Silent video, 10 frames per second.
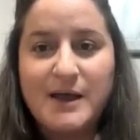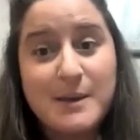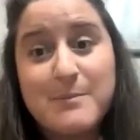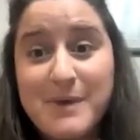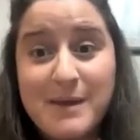
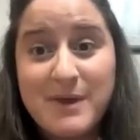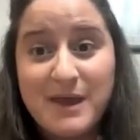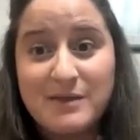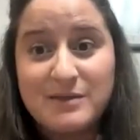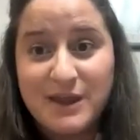
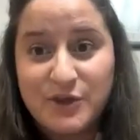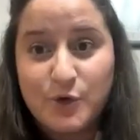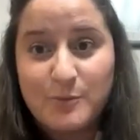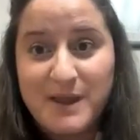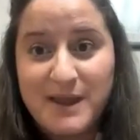commitment that
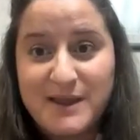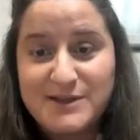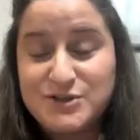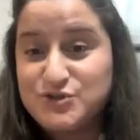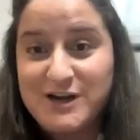you're
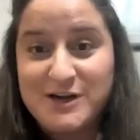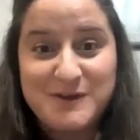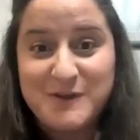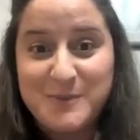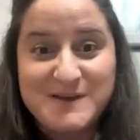making to try to
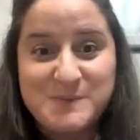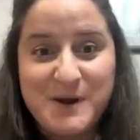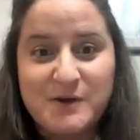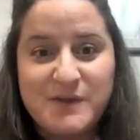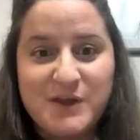be the best
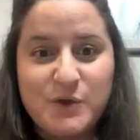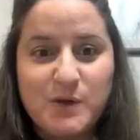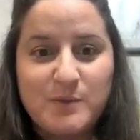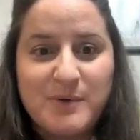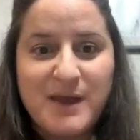parent that you
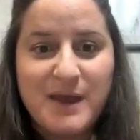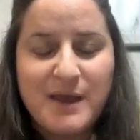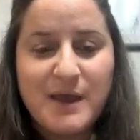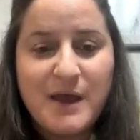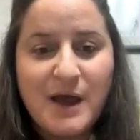can be.